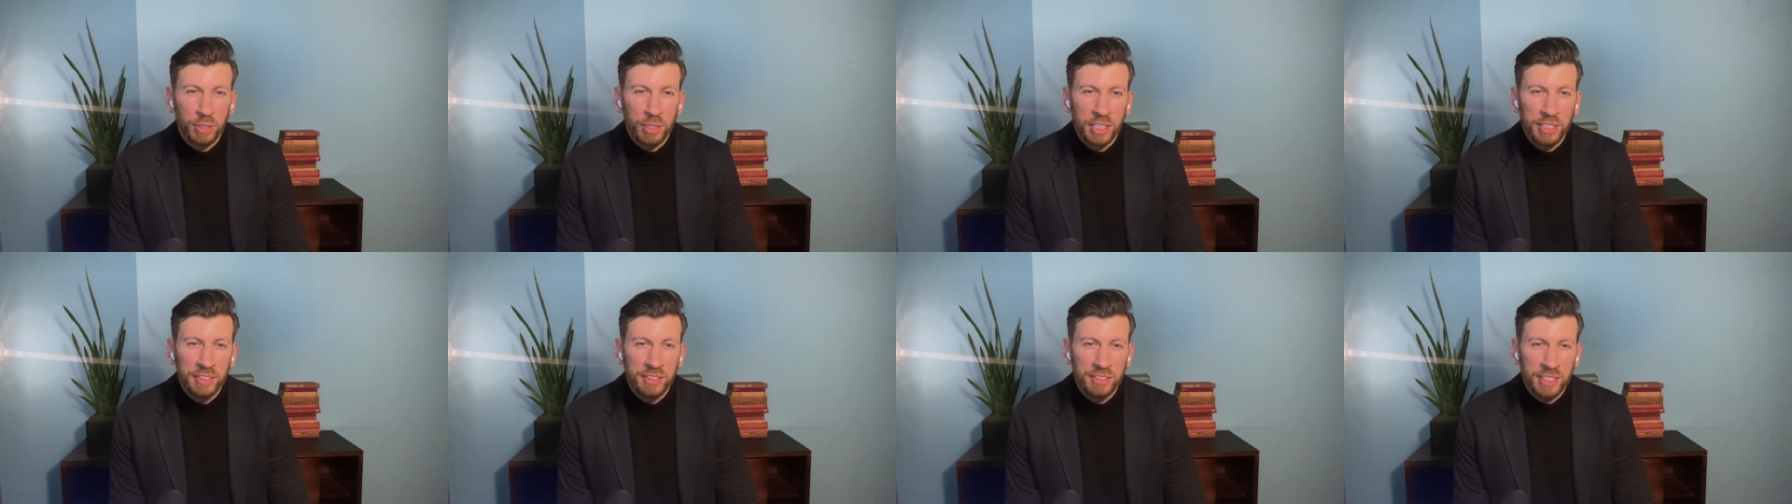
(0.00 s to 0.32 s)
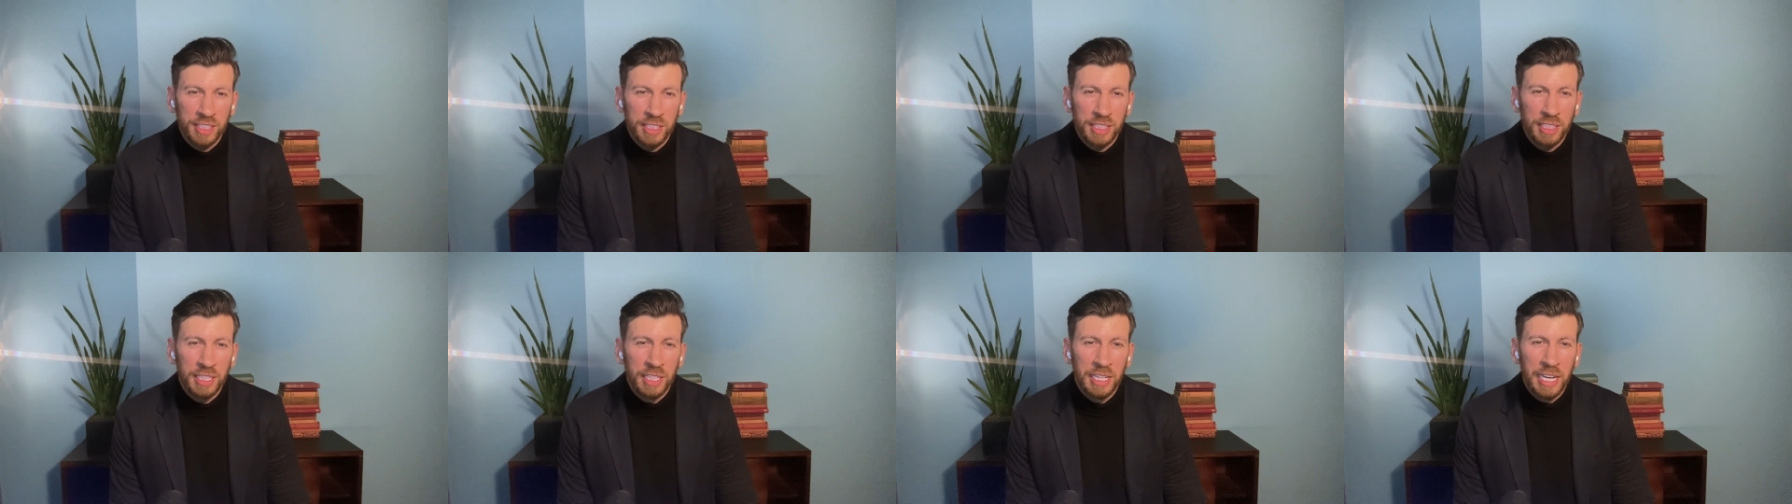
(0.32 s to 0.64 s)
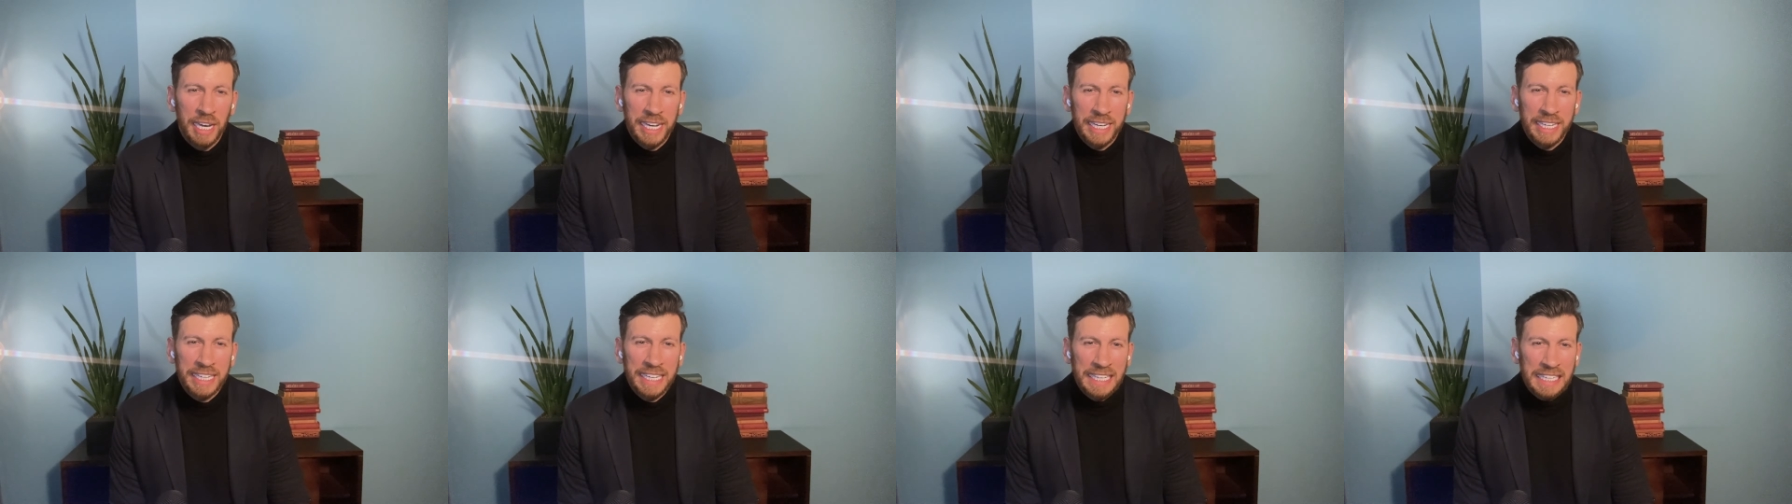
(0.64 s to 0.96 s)
Kolinsky,
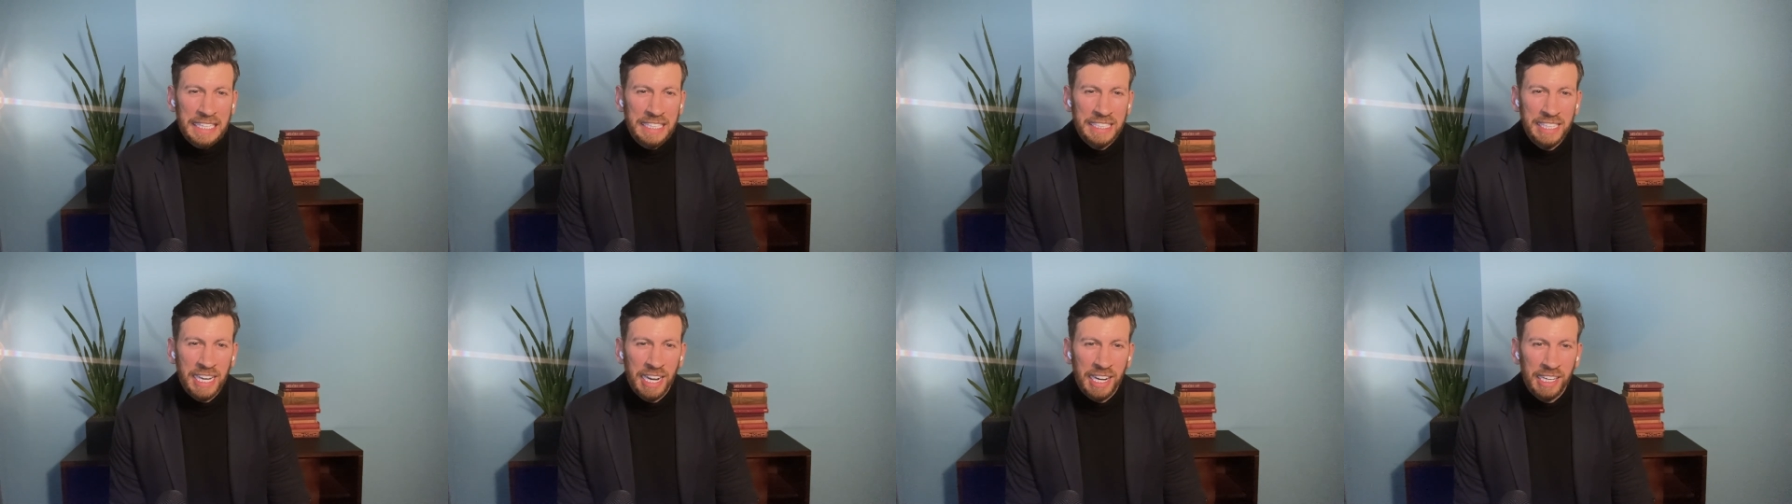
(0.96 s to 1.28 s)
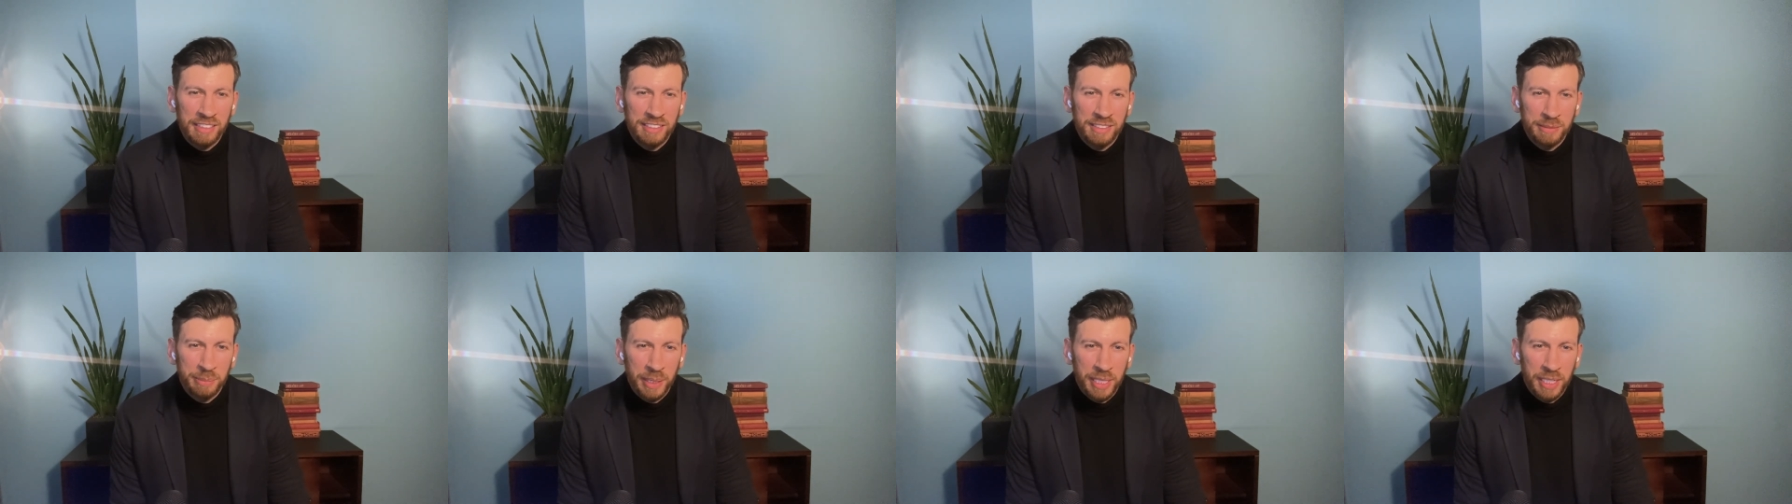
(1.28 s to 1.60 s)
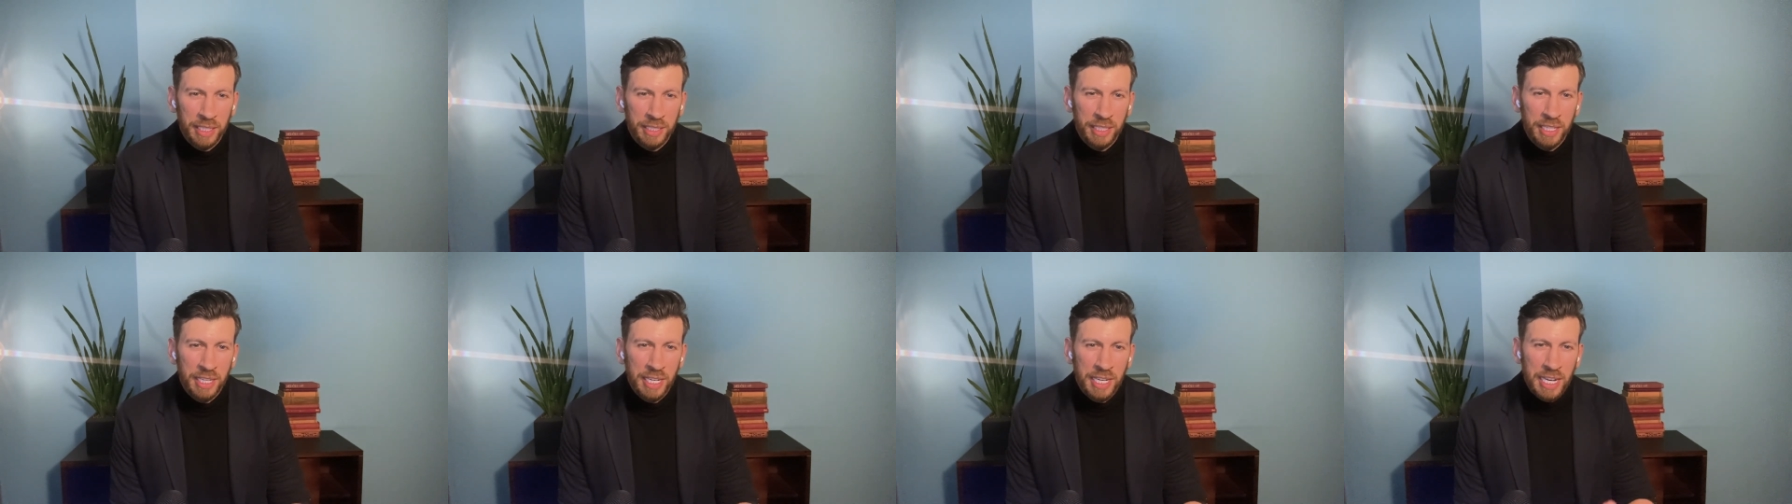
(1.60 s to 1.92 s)
aka the
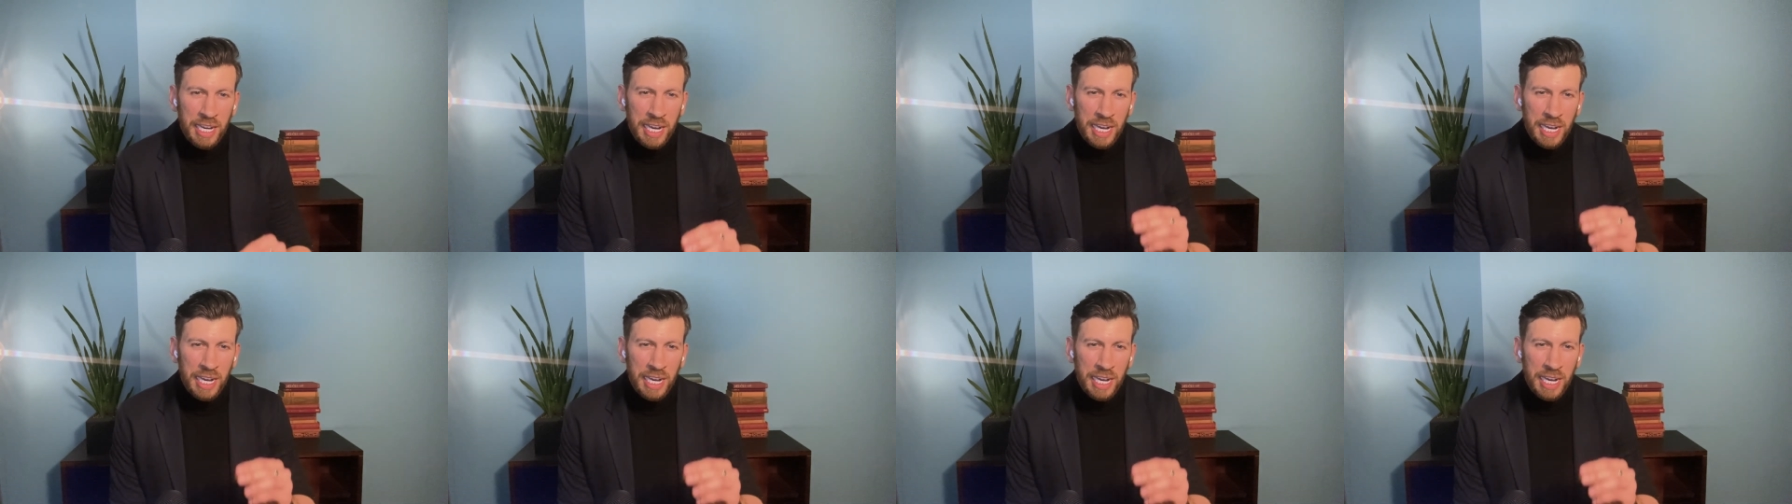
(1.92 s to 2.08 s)
Iceman.